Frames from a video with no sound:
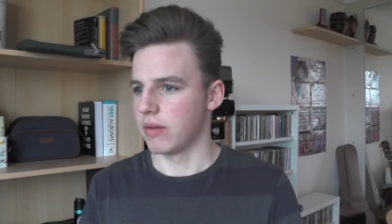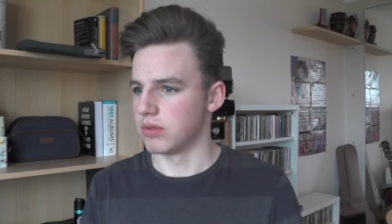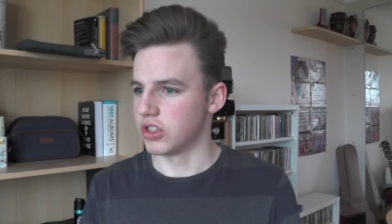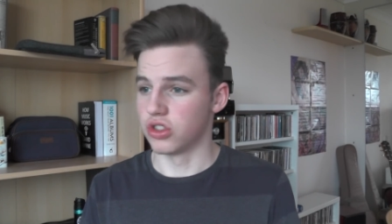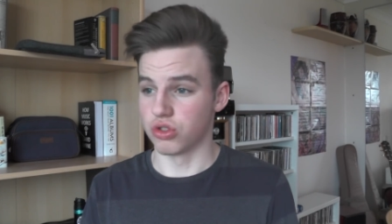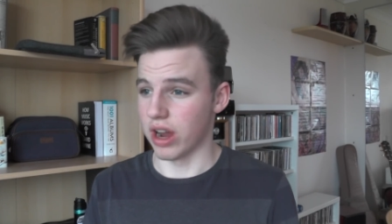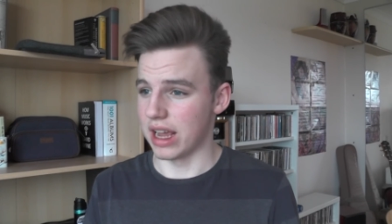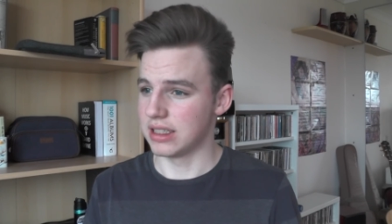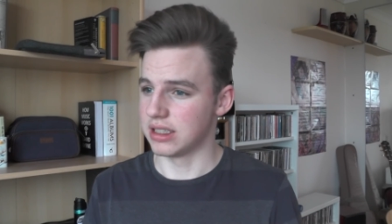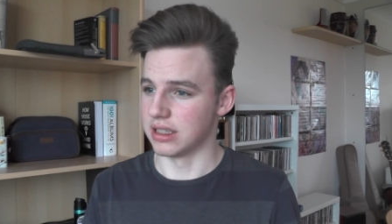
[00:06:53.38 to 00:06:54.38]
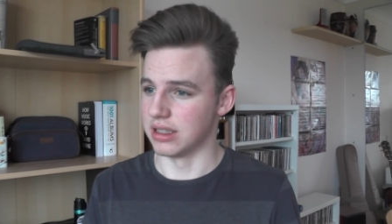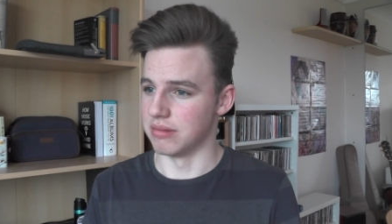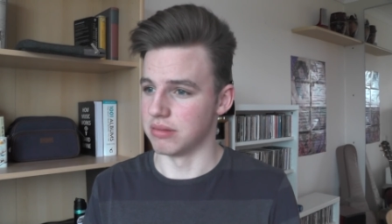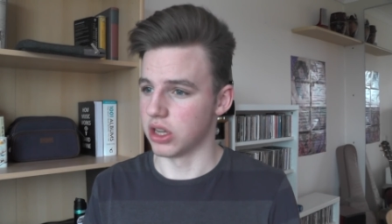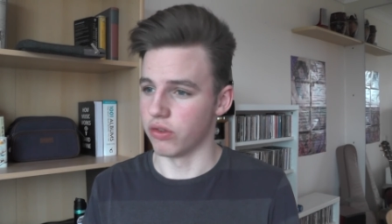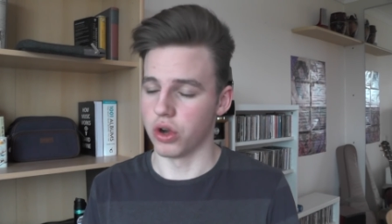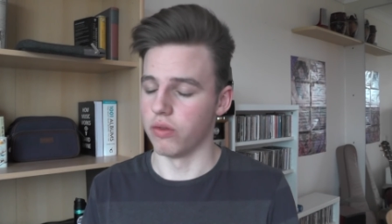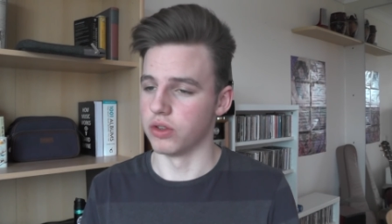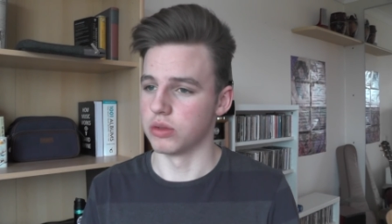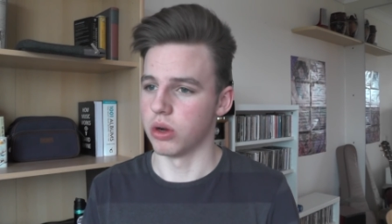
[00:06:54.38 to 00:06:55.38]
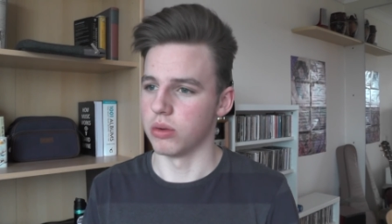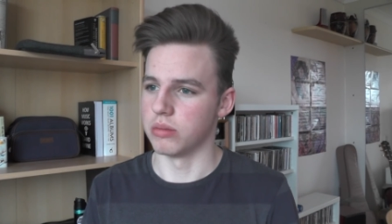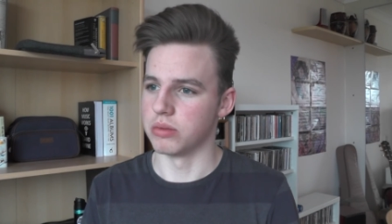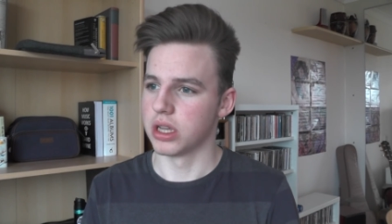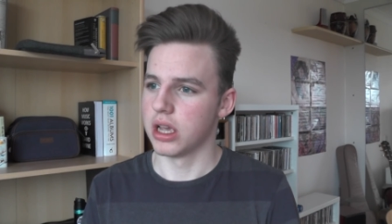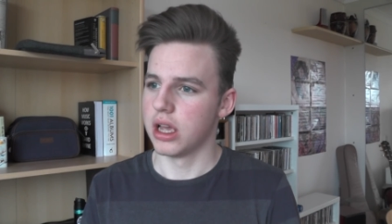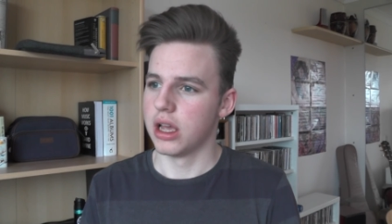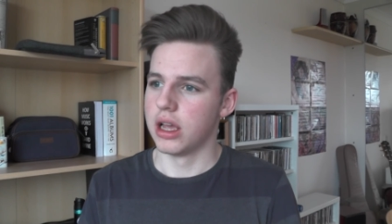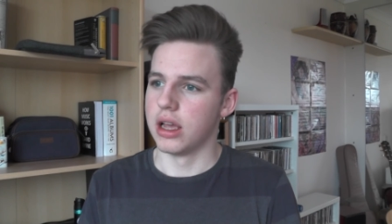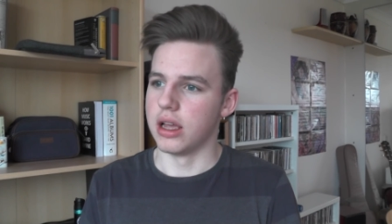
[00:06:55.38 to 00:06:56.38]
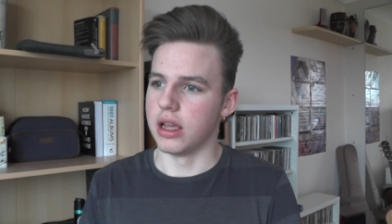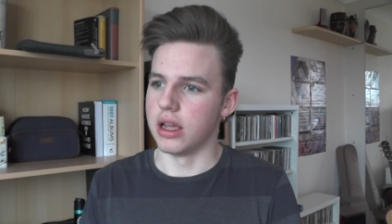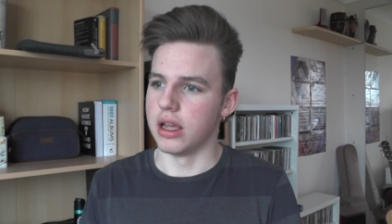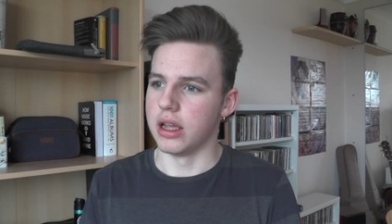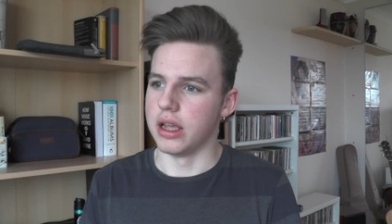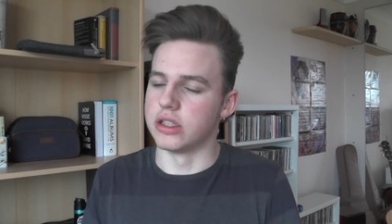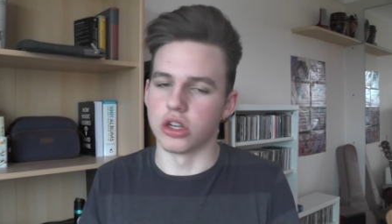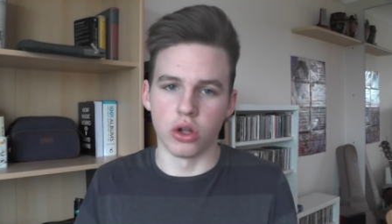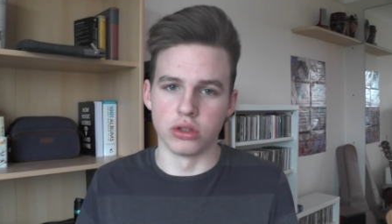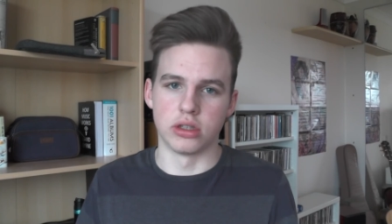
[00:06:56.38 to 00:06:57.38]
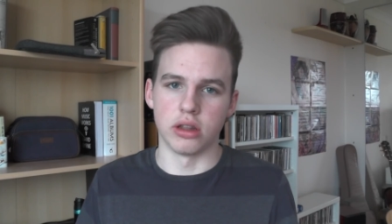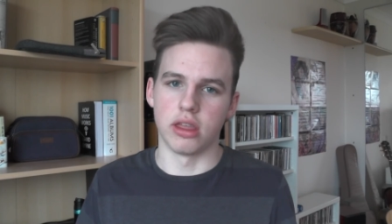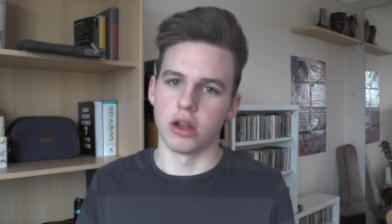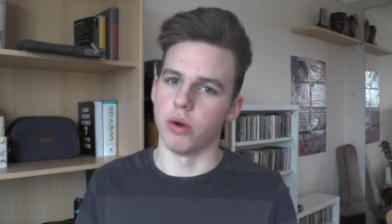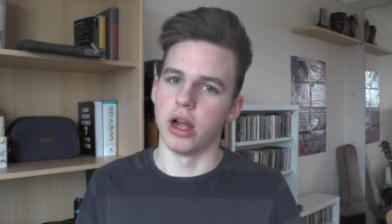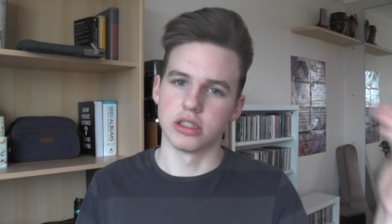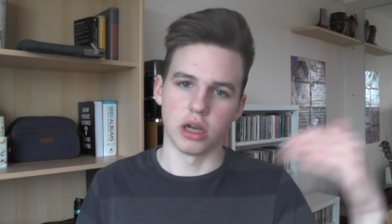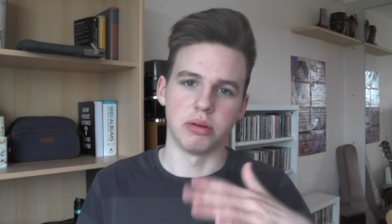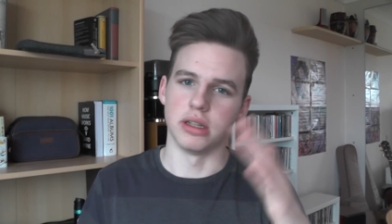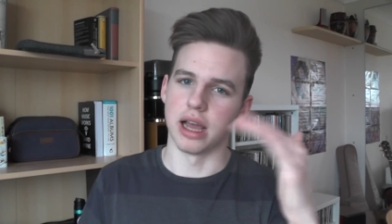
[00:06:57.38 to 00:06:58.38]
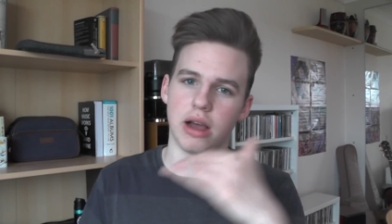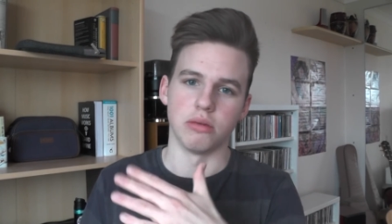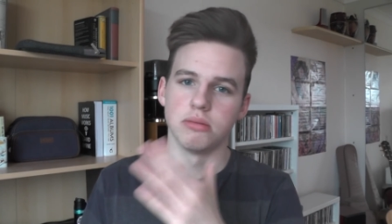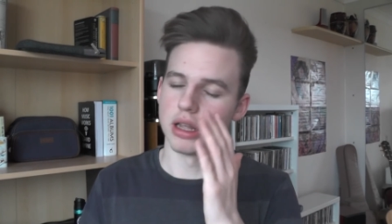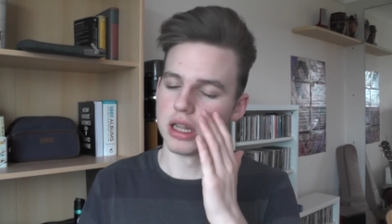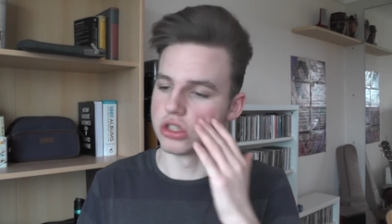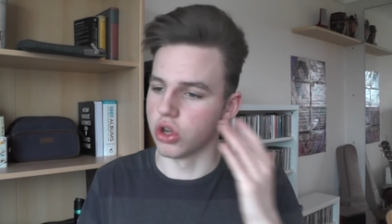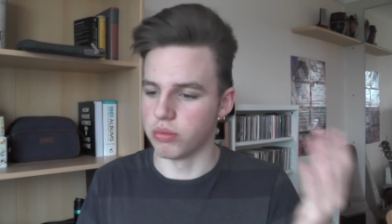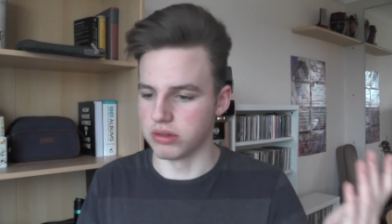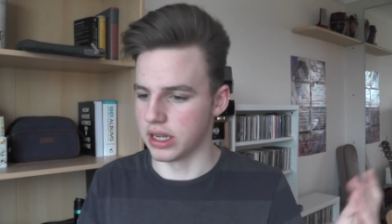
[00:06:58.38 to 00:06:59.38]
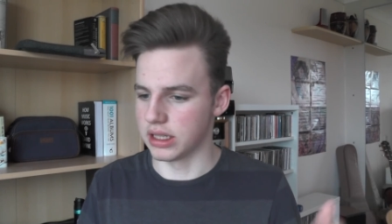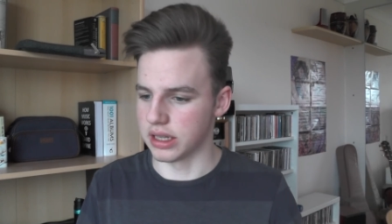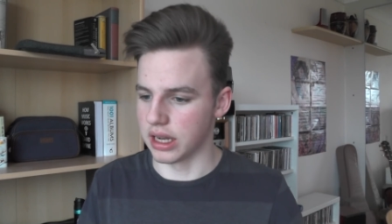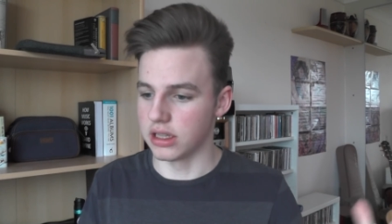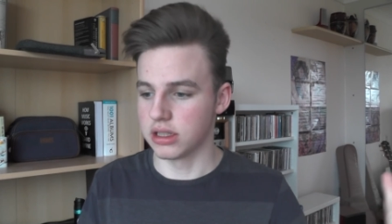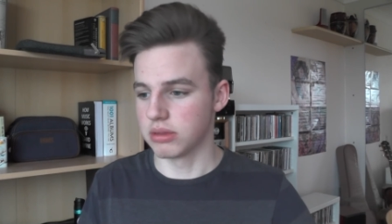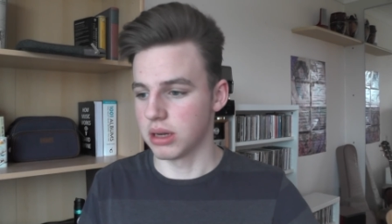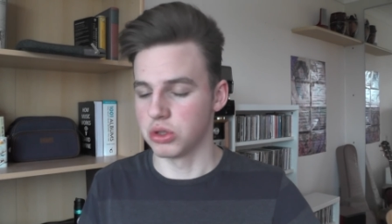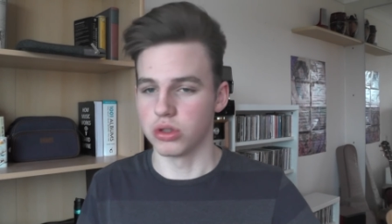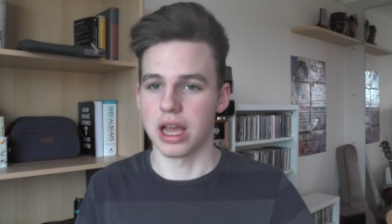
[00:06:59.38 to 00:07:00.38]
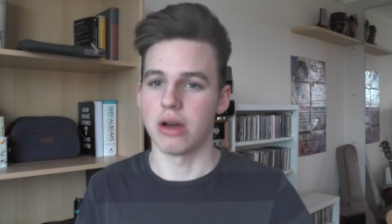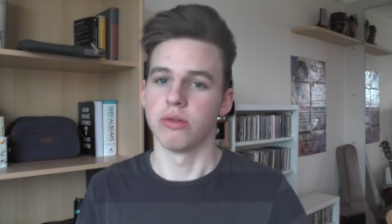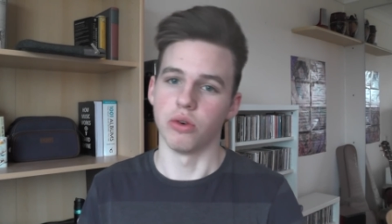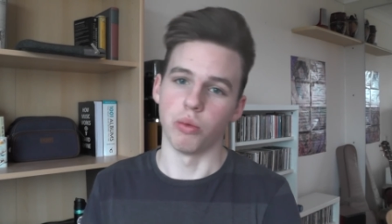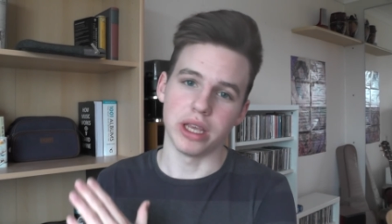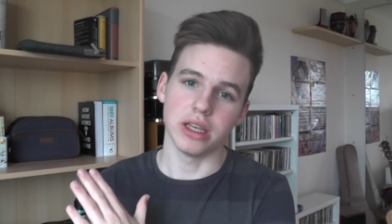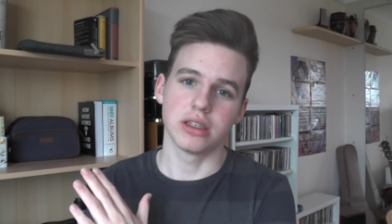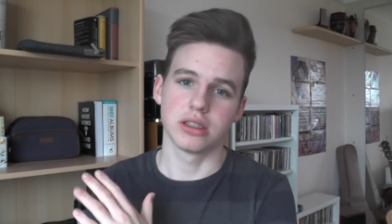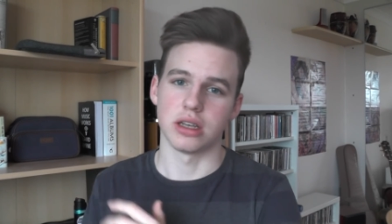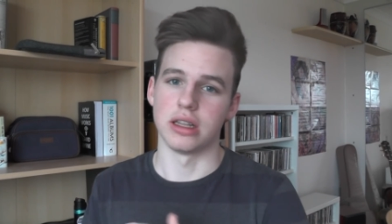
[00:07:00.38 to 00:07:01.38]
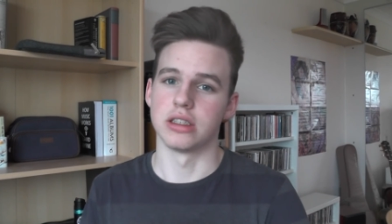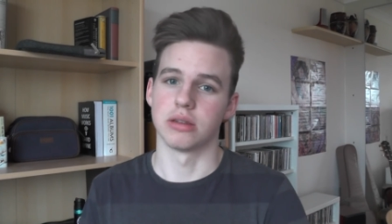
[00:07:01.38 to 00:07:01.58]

stress and self-confidence problems, it's a constant thing where it's up and down. Like, there's no predicting it. Like, sometimes you're down for weeks, and then